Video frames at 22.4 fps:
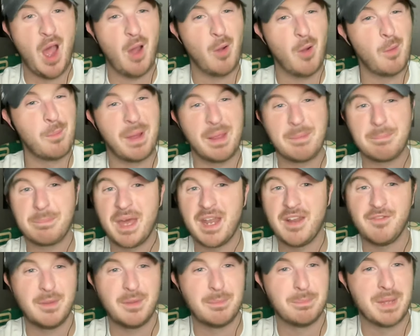how it might
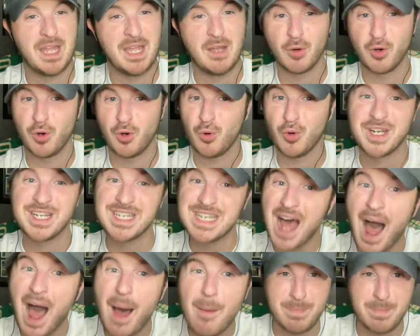benefit Baylor or
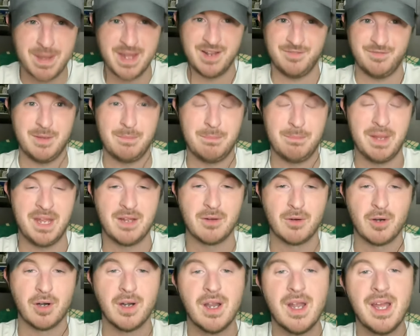not benefit
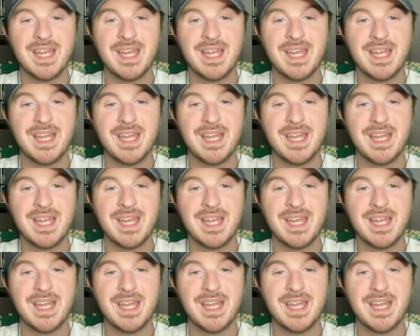Baylor.